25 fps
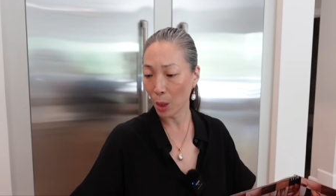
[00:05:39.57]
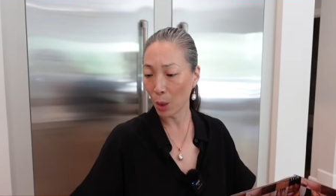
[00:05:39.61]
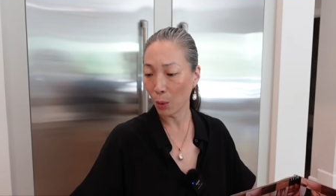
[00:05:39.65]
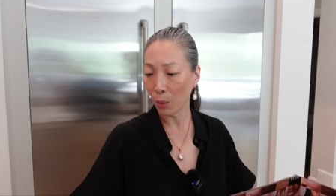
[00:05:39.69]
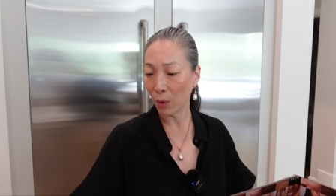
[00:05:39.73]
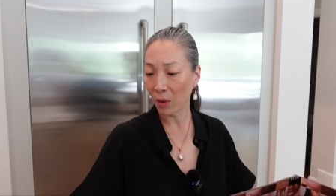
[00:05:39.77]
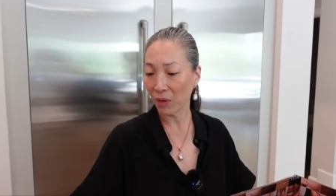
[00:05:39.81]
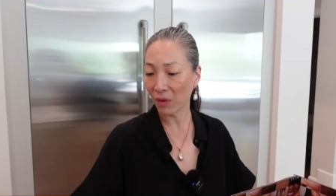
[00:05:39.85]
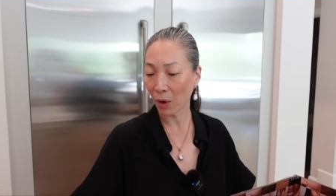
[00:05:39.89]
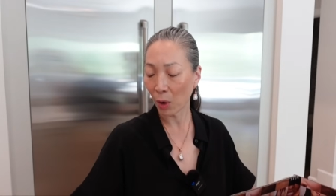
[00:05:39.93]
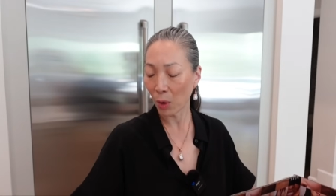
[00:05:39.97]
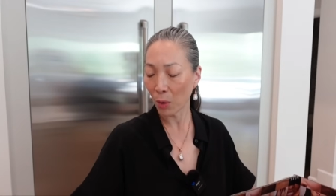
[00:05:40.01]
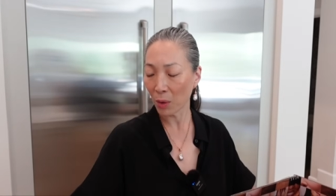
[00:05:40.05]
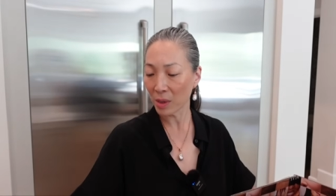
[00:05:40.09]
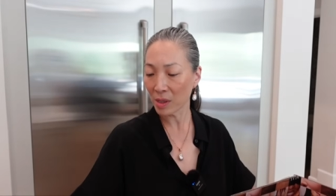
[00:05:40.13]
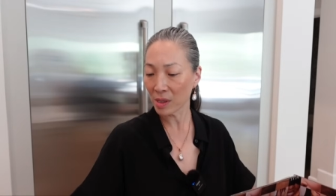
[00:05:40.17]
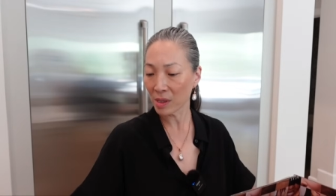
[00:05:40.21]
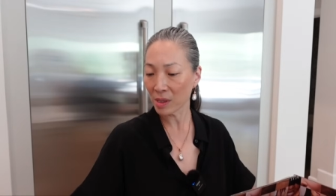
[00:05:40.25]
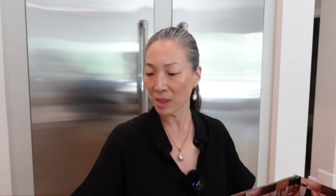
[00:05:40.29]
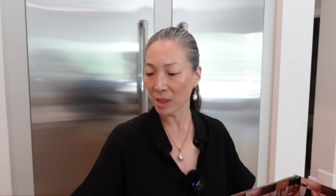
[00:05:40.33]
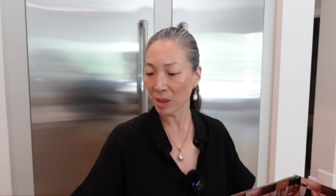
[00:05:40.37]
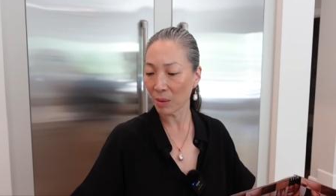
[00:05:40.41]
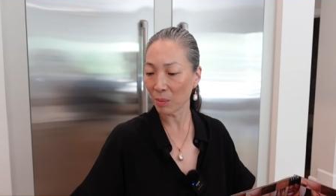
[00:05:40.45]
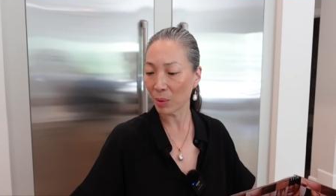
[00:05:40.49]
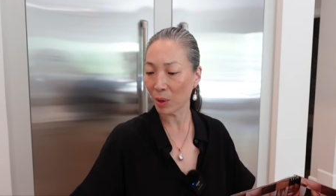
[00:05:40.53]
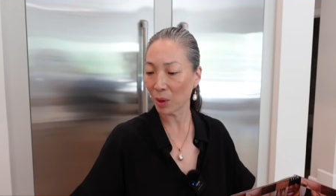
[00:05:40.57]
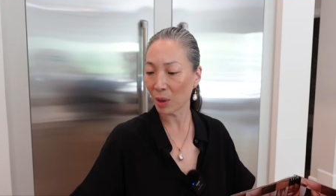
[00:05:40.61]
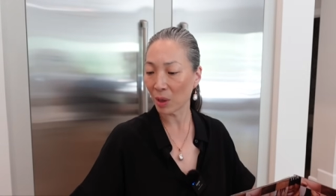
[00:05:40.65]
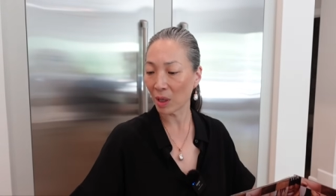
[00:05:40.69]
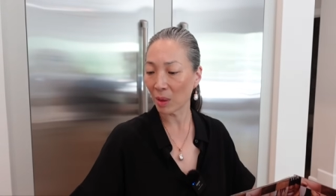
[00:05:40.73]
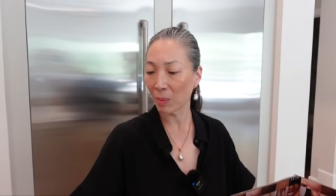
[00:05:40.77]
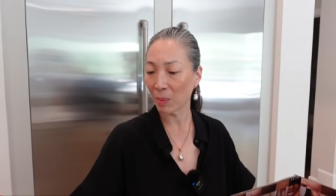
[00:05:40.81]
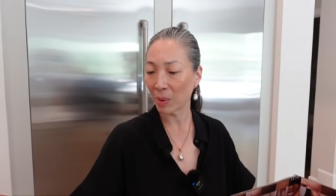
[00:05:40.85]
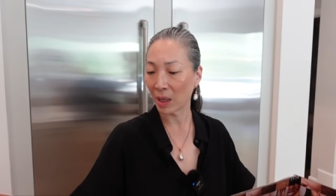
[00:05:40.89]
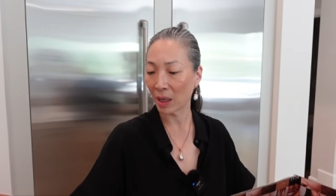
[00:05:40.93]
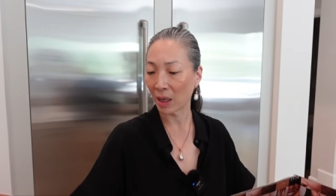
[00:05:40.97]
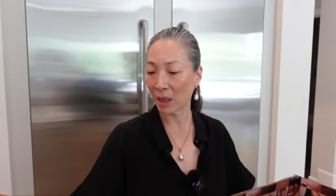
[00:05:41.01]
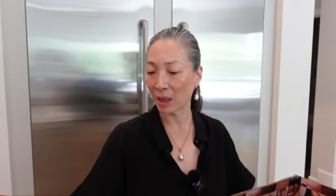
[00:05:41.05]
We've always seen beauty
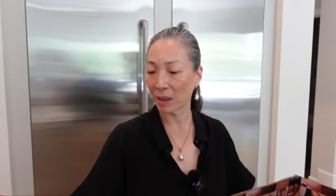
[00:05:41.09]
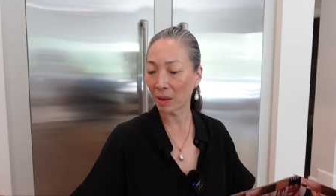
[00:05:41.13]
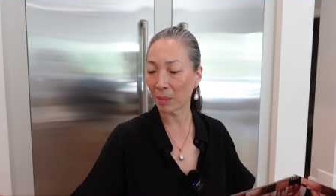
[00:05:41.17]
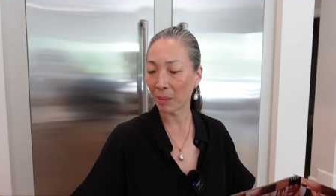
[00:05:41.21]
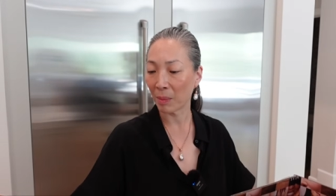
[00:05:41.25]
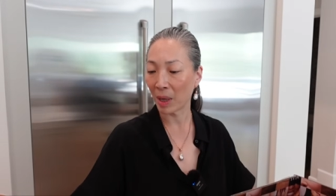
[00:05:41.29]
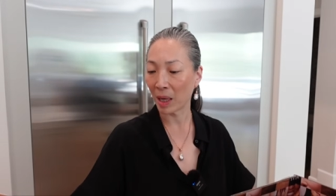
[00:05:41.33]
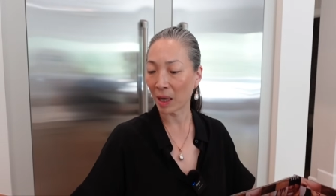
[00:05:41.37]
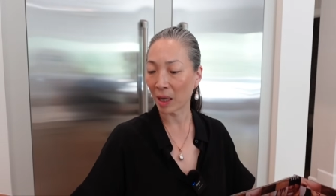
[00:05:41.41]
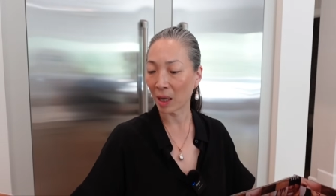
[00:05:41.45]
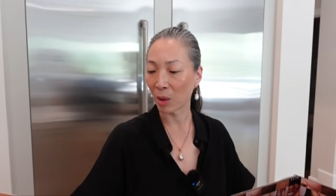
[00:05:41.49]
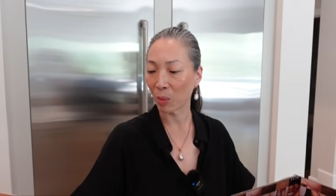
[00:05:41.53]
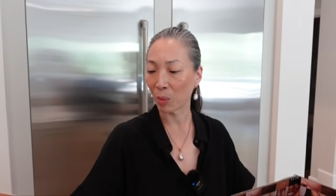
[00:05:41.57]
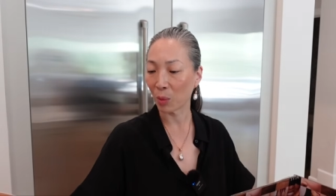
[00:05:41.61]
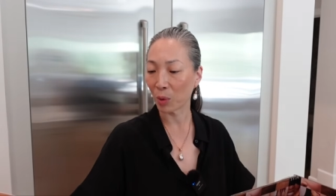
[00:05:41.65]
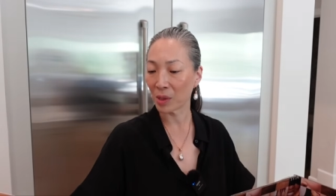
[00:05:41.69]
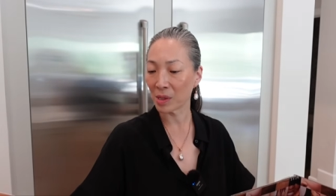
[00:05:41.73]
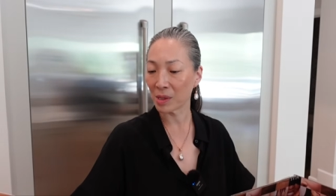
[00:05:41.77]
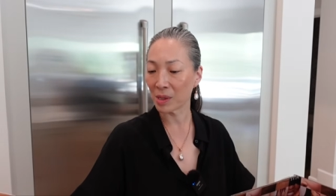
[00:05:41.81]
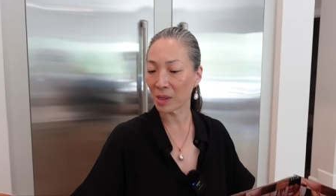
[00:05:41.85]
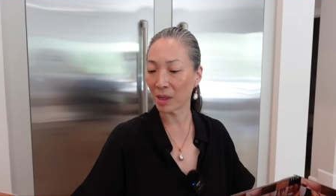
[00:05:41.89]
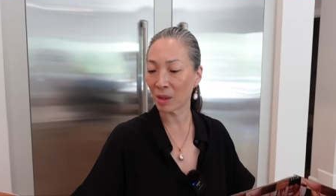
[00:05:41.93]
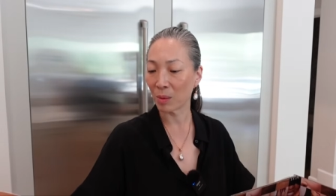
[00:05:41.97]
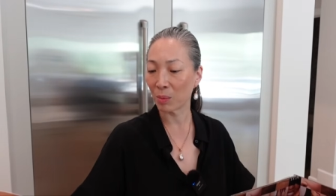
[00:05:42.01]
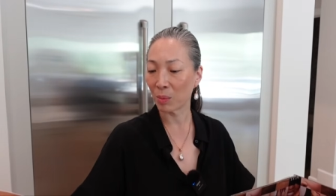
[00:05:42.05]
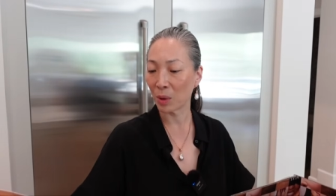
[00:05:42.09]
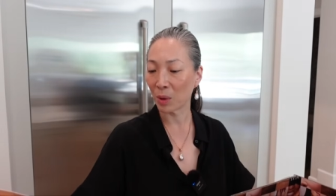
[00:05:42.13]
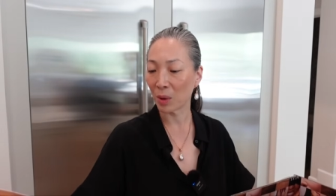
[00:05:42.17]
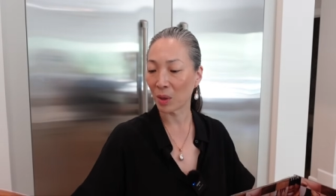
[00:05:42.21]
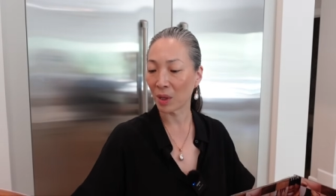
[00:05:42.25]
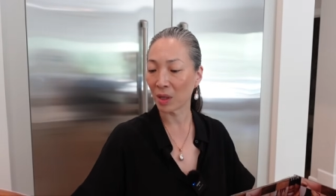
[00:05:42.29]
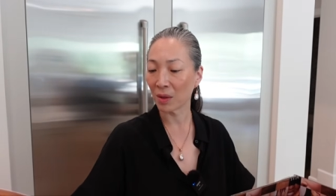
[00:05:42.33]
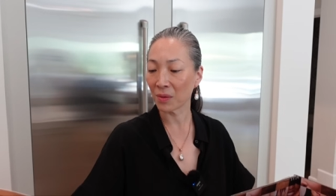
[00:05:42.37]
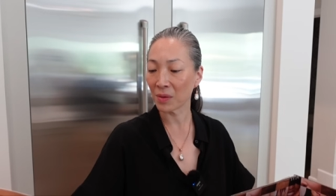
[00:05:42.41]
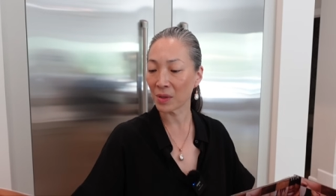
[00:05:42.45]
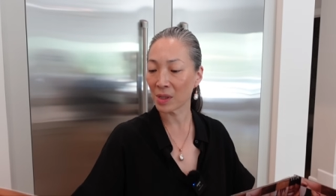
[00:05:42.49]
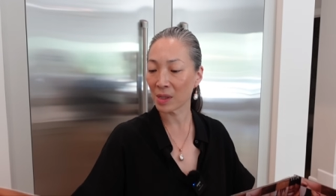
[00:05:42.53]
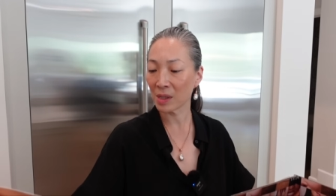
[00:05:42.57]
beyond makeup. We see the beauty
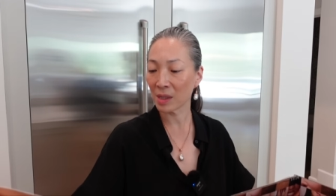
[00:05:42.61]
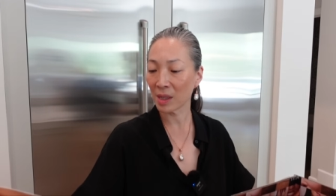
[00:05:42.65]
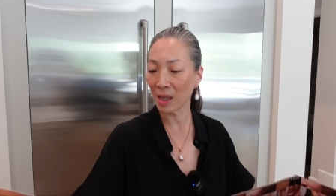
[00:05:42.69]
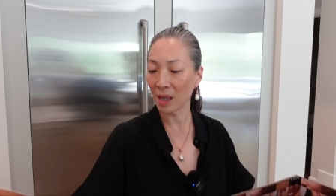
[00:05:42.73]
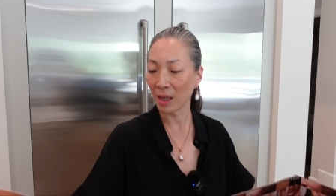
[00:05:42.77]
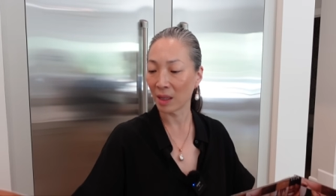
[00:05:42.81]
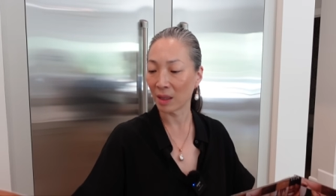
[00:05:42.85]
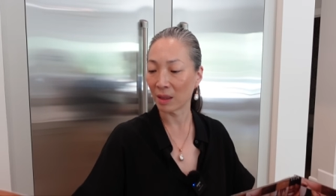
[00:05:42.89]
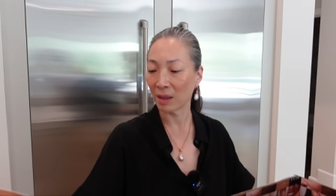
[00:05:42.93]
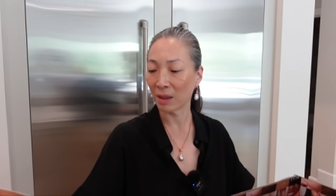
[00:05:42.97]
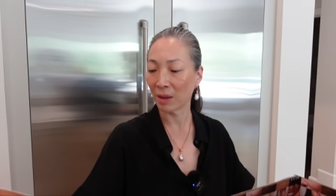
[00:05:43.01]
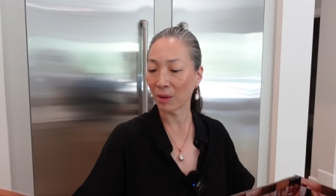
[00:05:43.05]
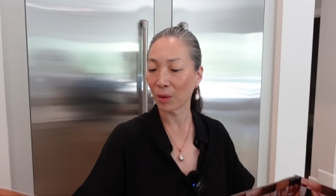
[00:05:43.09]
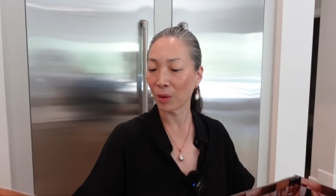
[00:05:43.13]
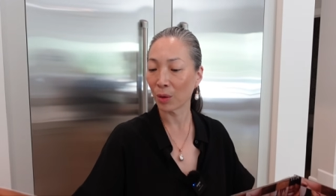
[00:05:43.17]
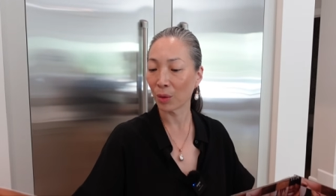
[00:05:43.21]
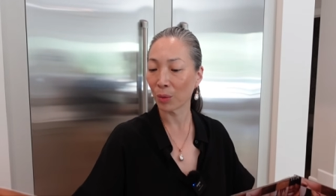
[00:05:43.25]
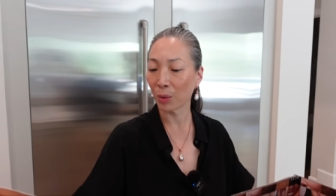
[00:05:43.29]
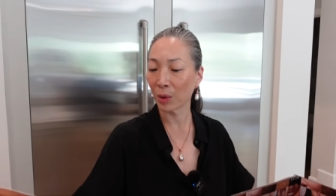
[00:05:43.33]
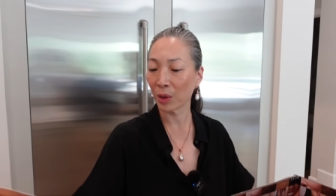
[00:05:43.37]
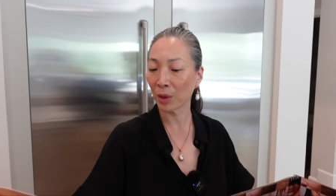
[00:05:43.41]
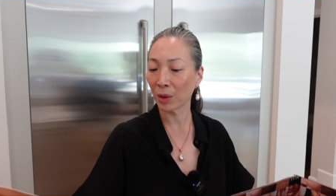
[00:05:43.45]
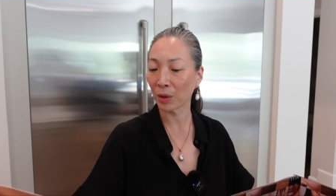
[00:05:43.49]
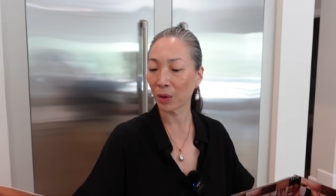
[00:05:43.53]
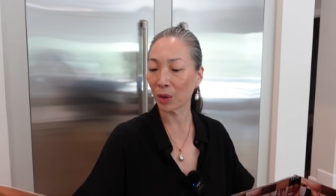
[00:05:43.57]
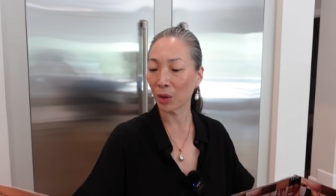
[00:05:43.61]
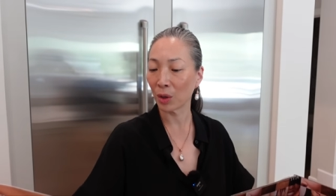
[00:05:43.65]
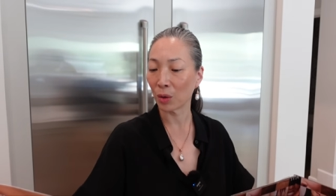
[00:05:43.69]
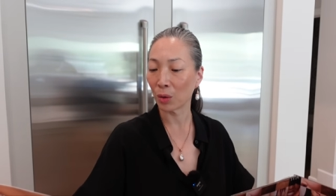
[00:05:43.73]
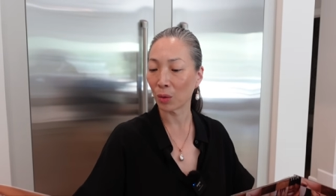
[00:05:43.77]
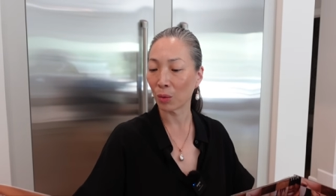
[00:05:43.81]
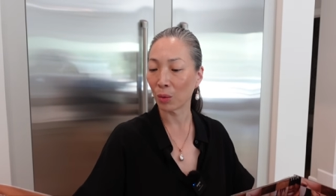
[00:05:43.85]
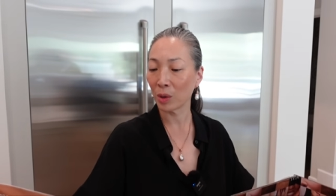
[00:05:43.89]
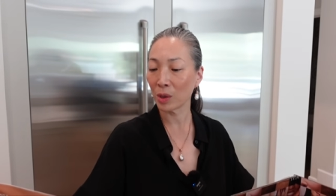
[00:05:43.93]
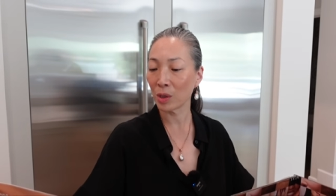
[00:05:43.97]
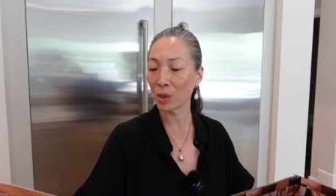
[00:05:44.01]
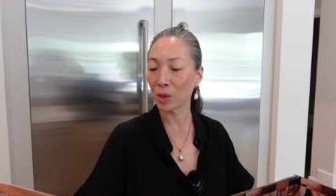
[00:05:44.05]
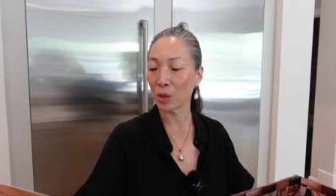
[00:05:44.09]
of skin, the real you.
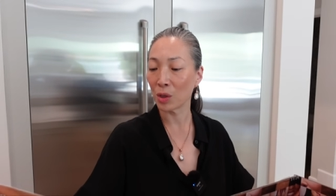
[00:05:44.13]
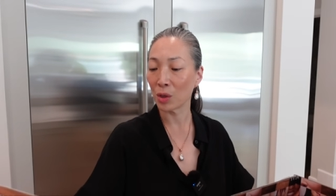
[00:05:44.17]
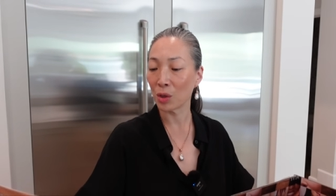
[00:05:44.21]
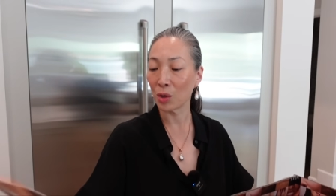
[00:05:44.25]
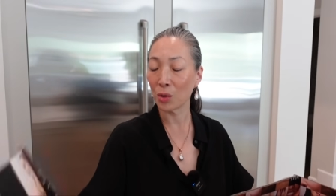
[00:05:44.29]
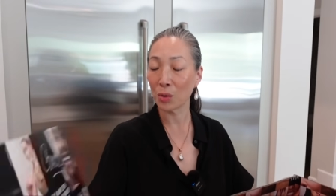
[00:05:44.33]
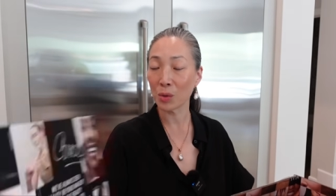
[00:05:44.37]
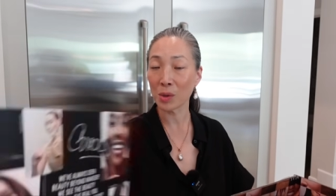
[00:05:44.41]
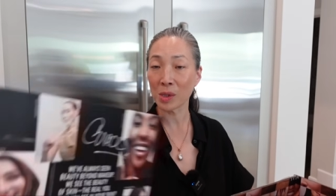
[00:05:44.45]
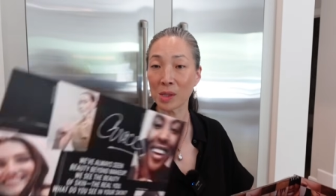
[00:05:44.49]
What do you